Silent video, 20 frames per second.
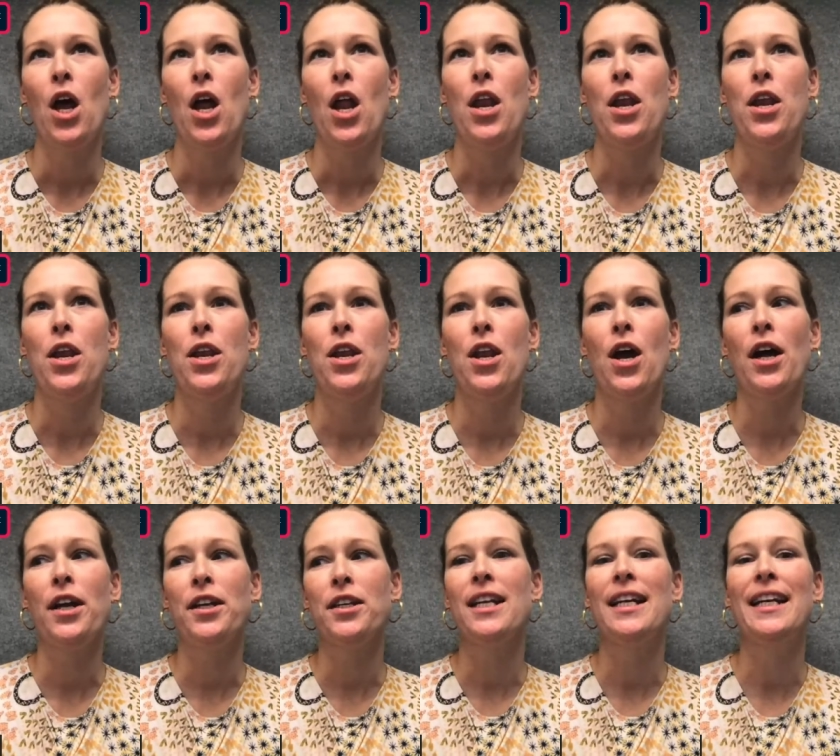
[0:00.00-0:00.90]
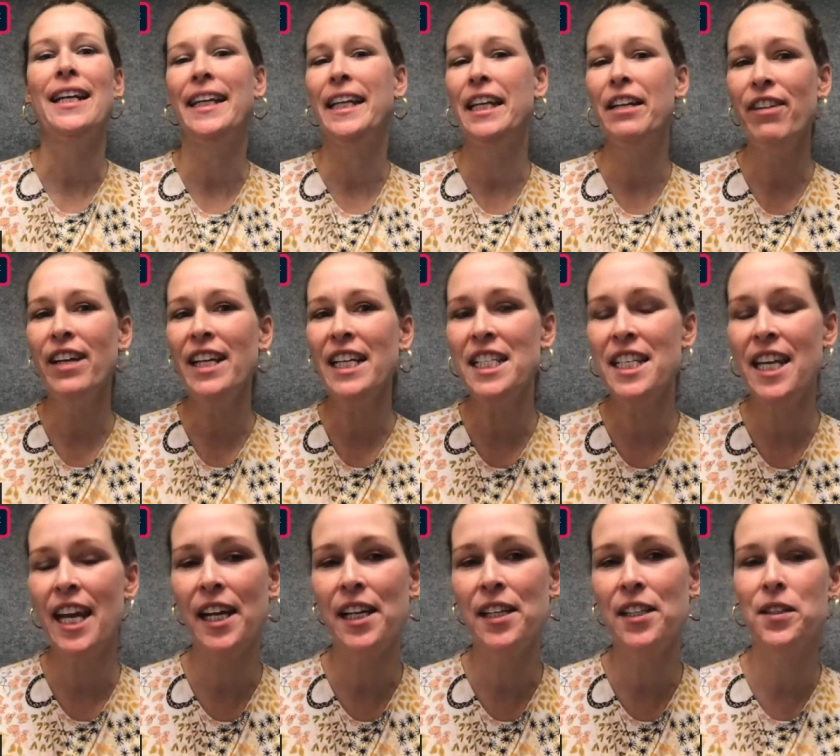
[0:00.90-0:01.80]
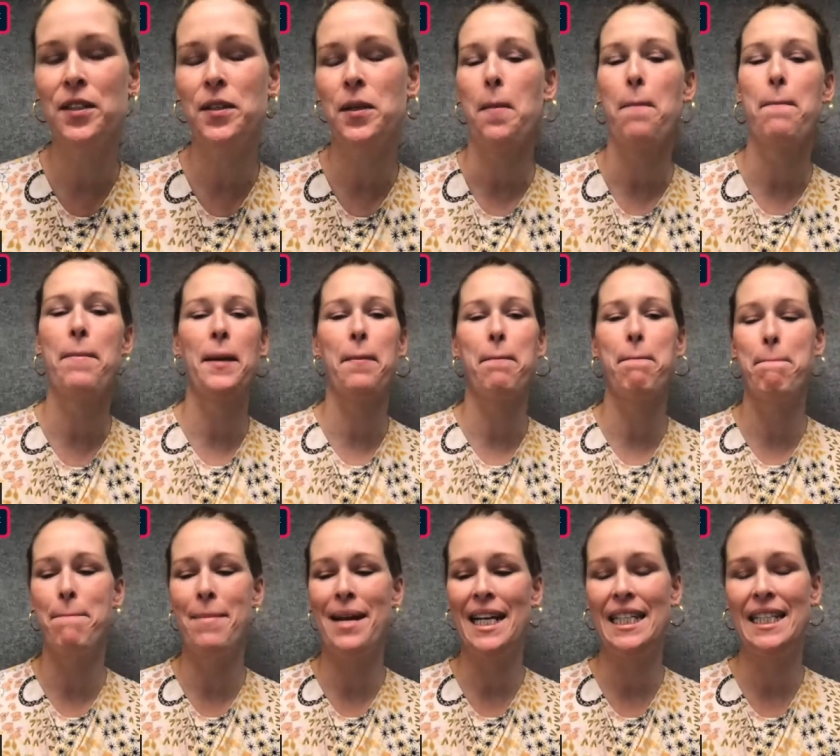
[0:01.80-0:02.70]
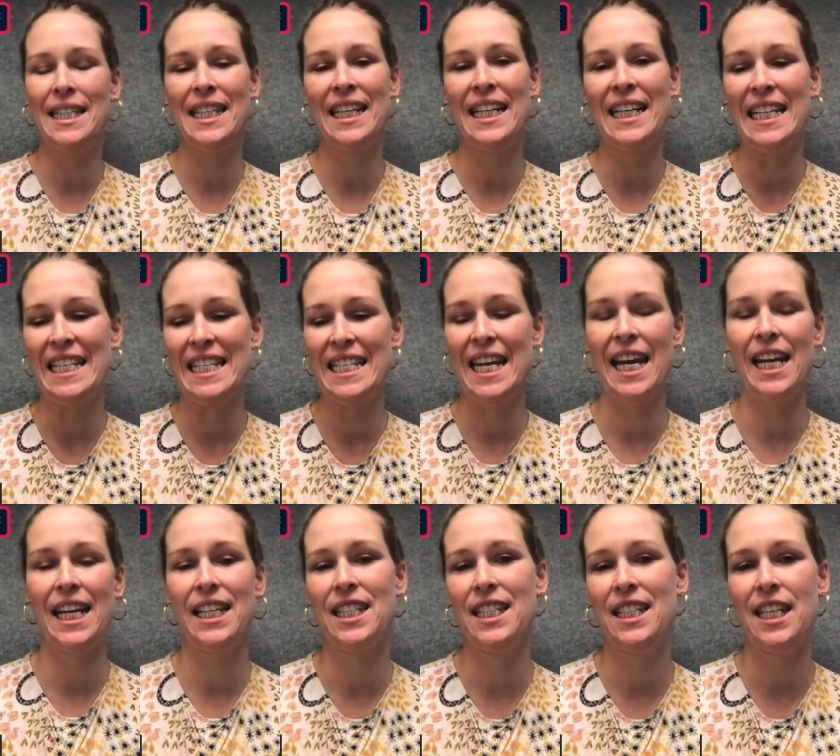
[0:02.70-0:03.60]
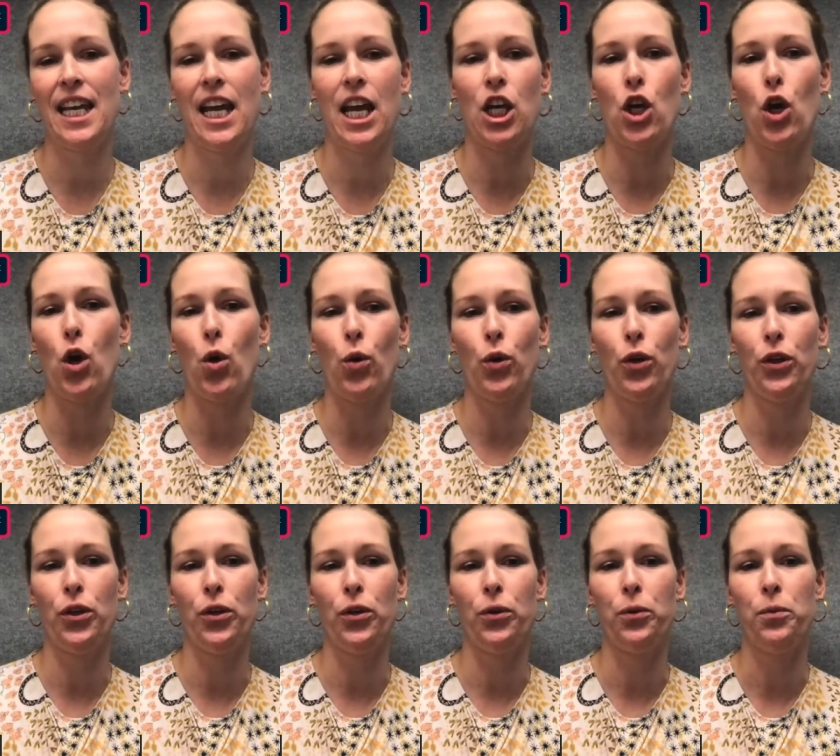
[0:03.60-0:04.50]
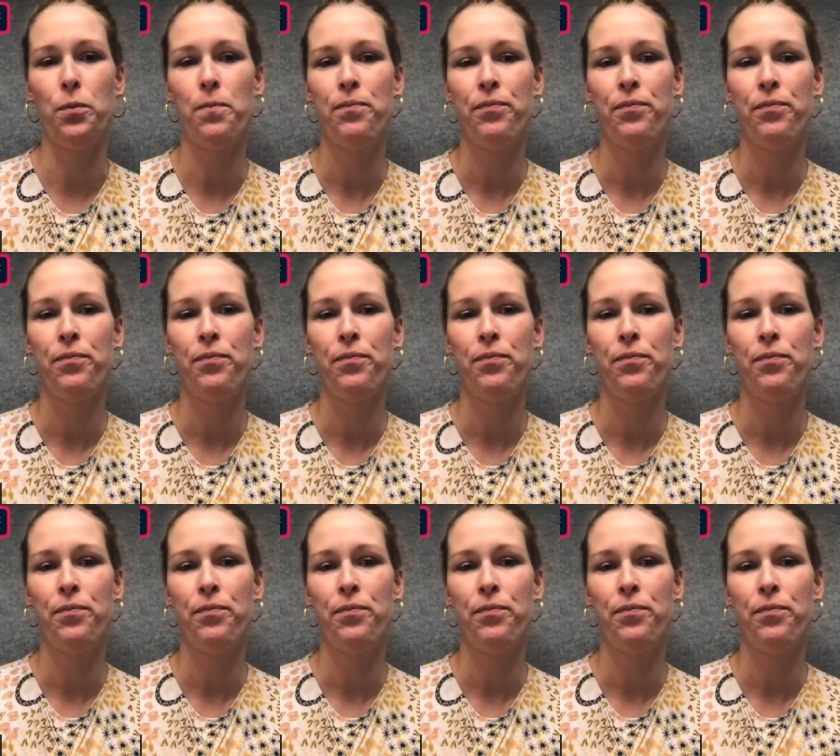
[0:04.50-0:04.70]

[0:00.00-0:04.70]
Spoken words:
not leaving text but mixing text and audio.